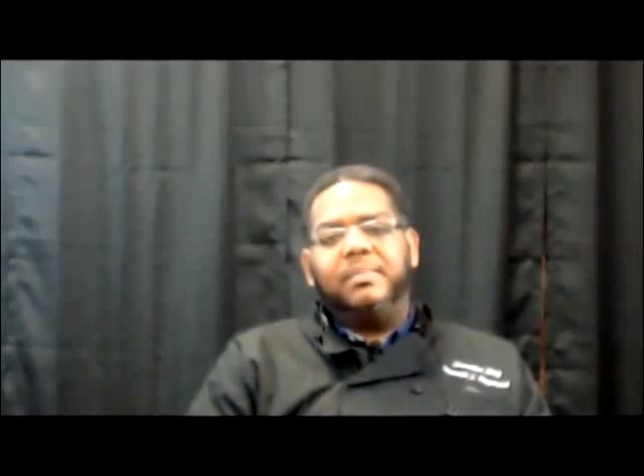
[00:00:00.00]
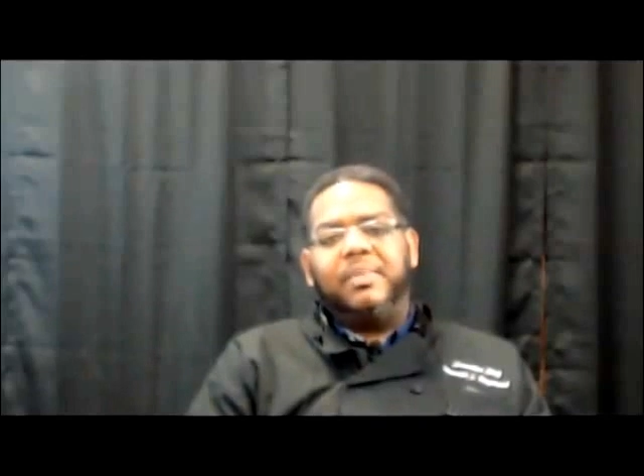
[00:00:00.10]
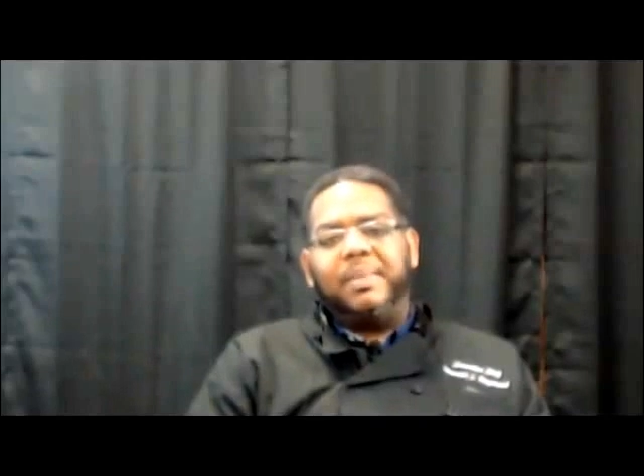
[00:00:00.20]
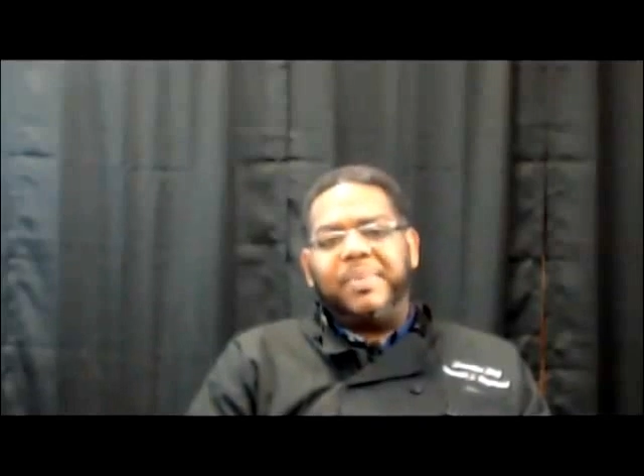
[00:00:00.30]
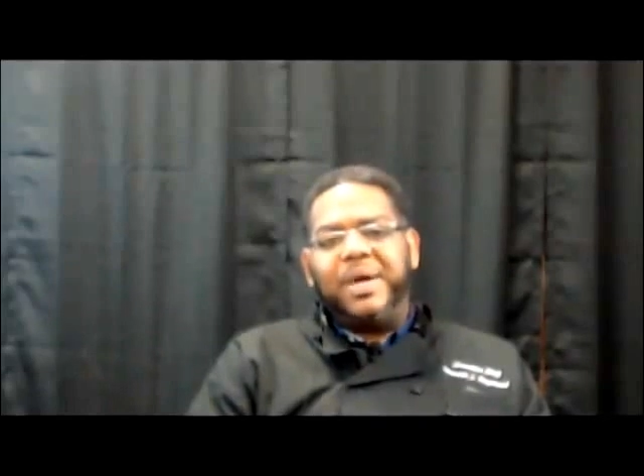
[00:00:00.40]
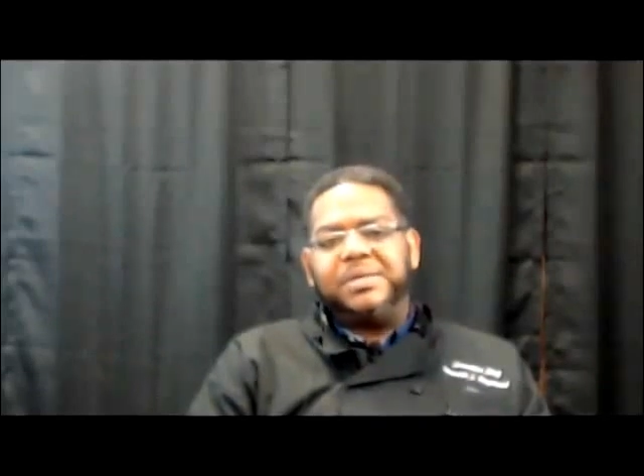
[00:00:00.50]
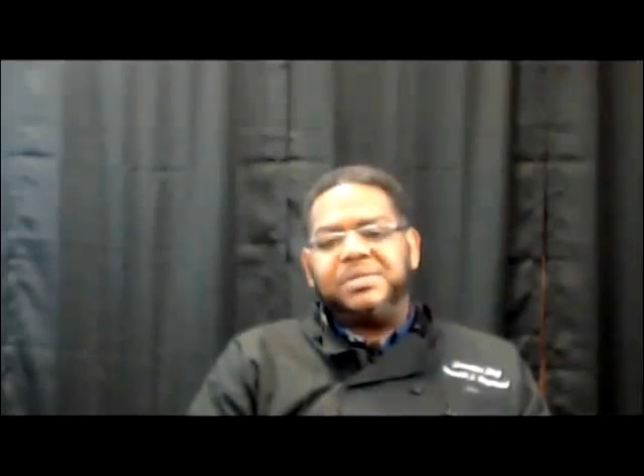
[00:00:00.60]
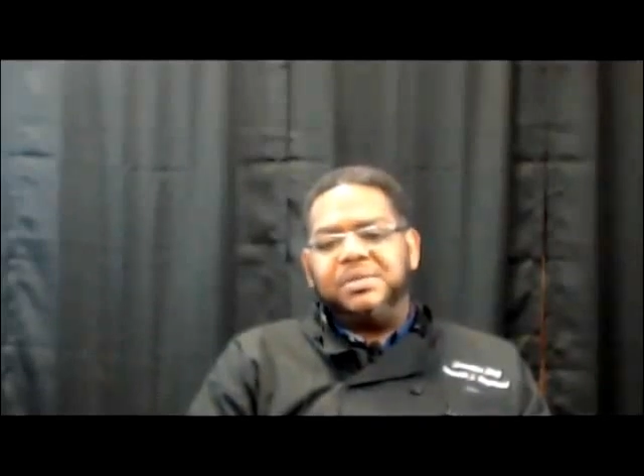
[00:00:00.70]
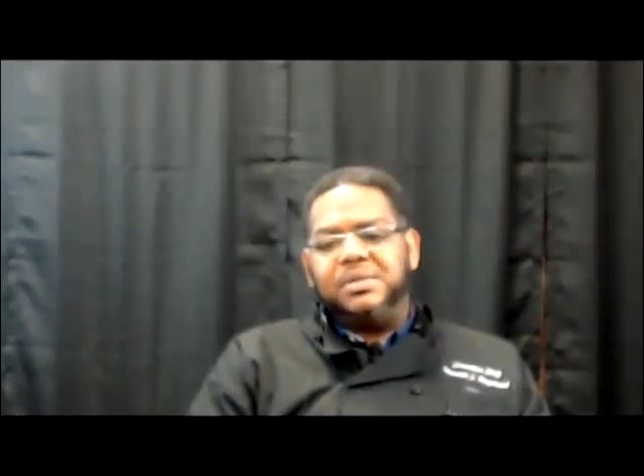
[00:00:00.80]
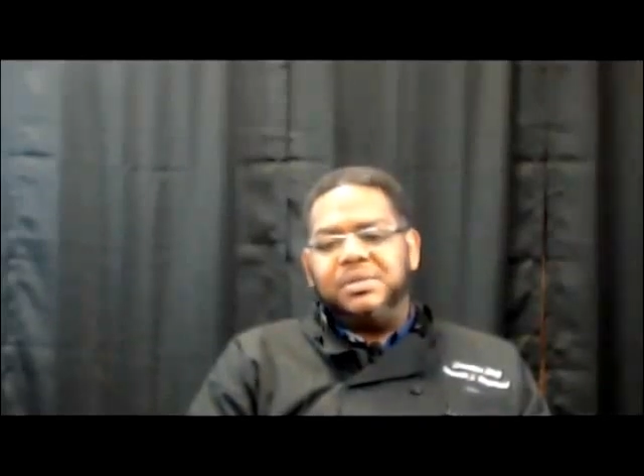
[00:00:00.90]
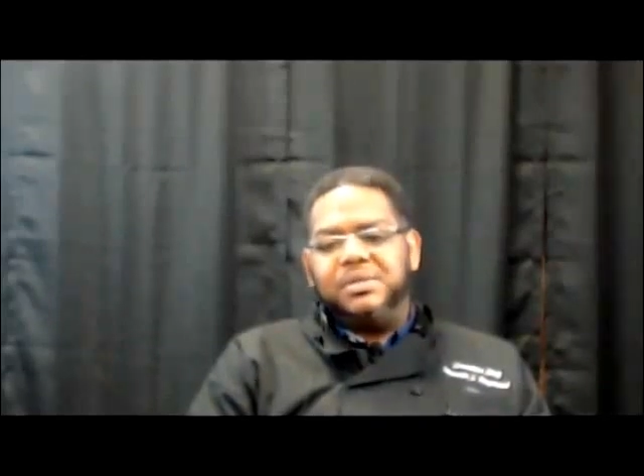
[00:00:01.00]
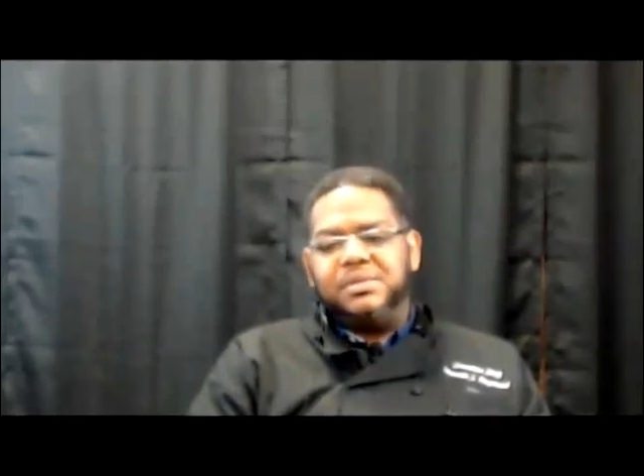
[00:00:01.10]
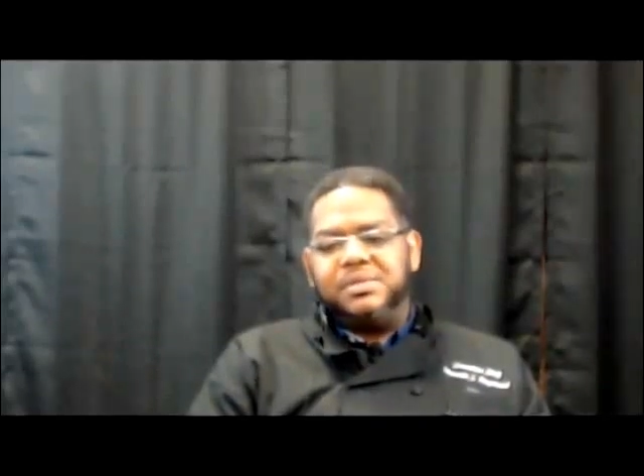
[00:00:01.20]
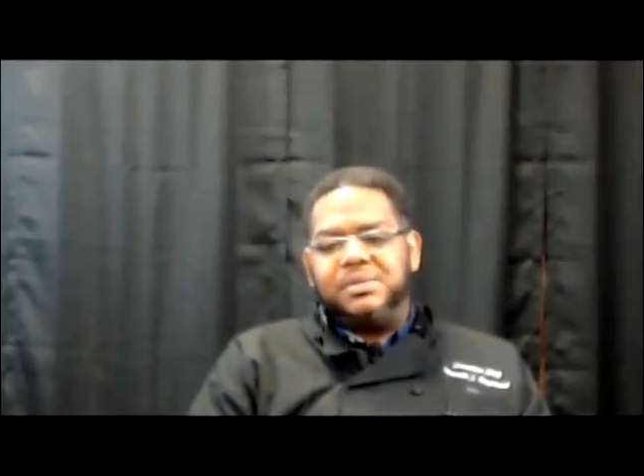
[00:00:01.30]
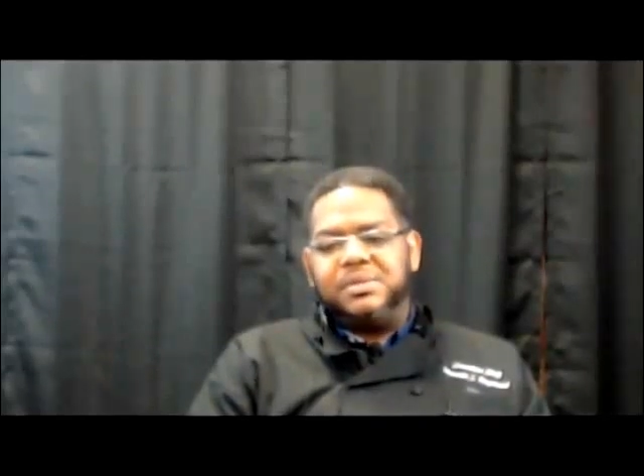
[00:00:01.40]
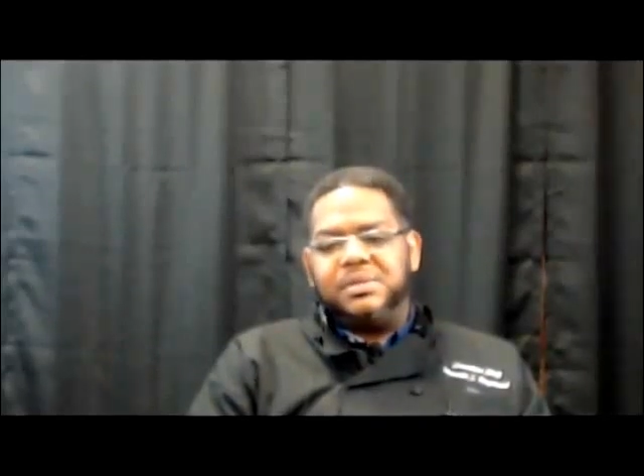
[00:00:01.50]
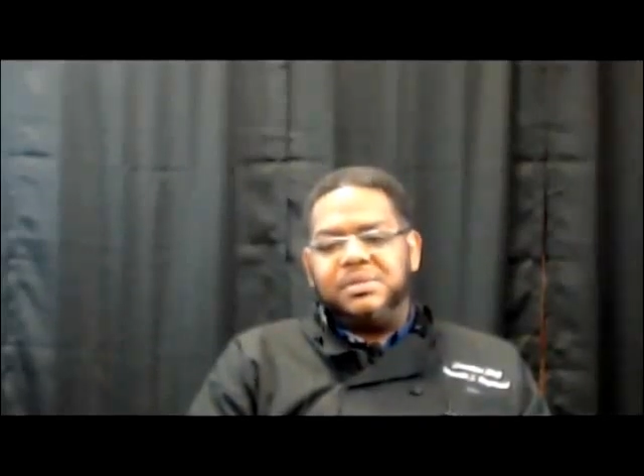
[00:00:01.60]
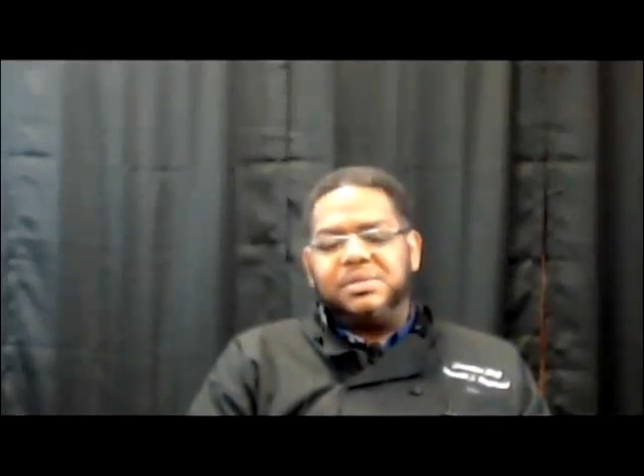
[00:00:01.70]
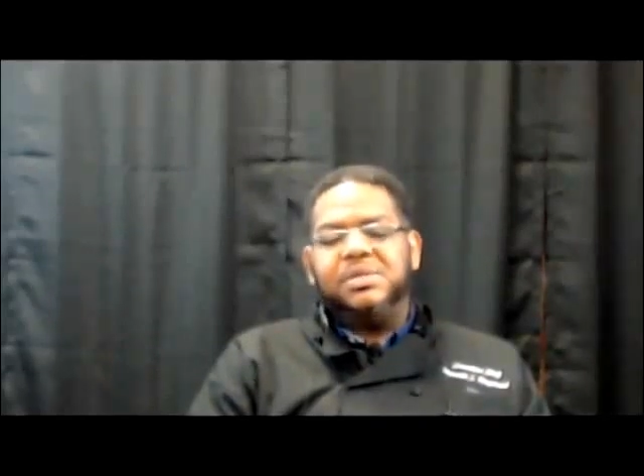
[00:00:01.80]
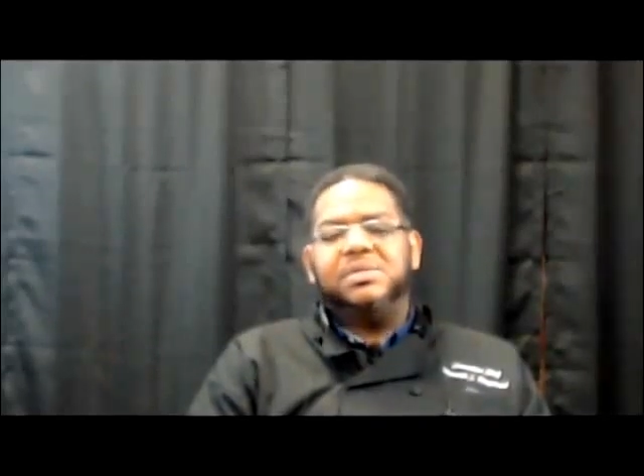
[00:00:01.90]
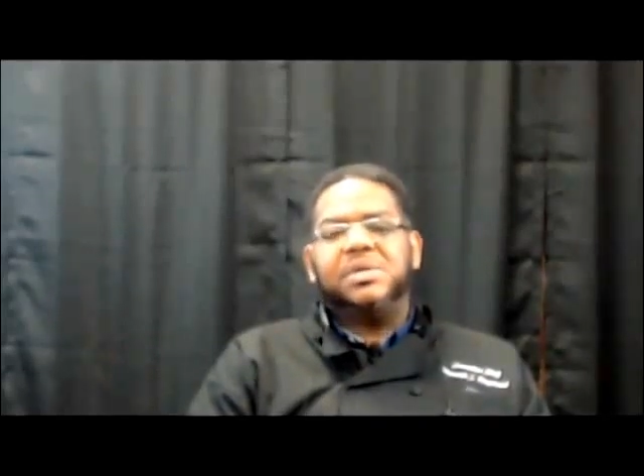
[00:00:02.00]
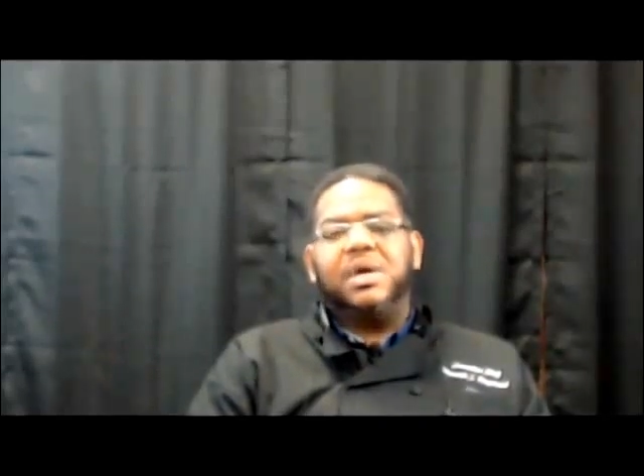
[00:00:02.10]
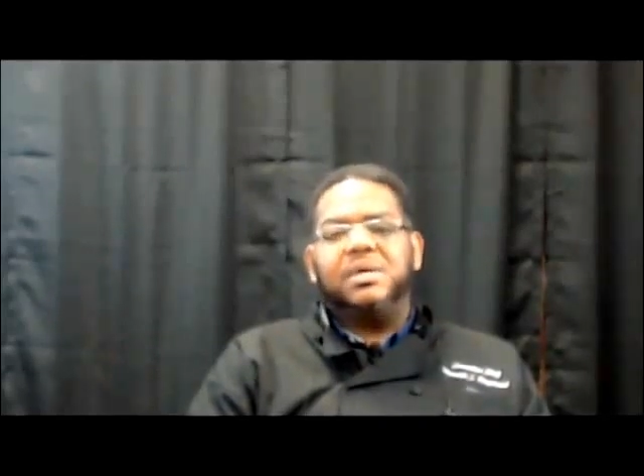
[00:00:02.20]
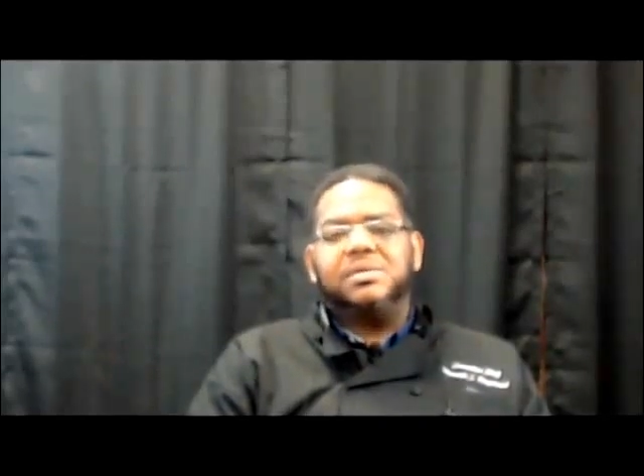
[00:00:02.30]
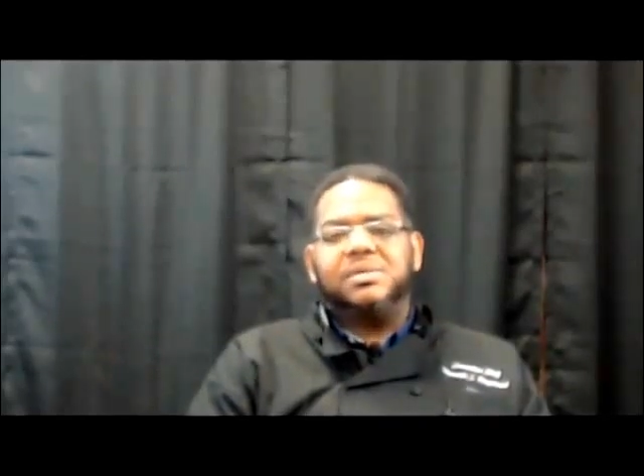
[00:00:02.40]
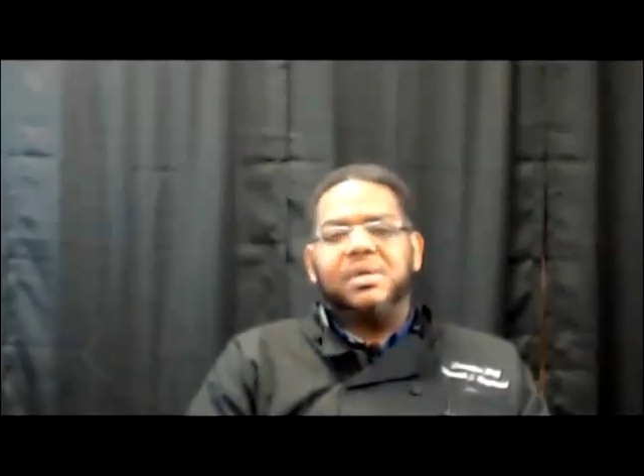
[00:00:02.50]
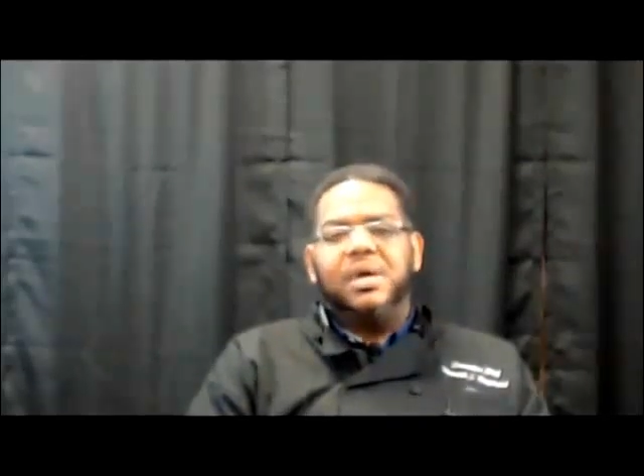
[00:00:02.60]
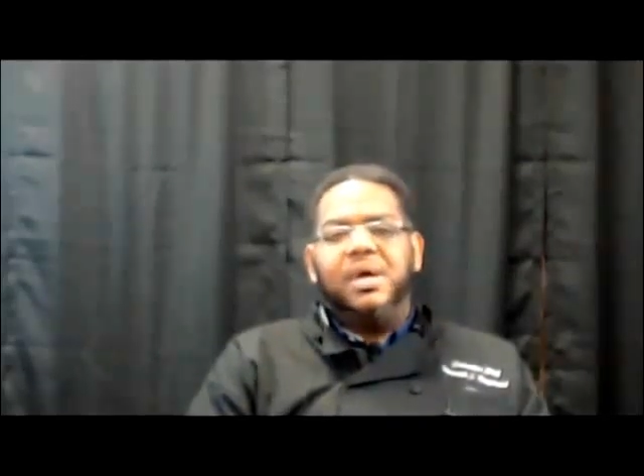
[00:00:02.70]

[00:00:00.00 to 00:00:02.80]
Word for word: my passion is cheesecakes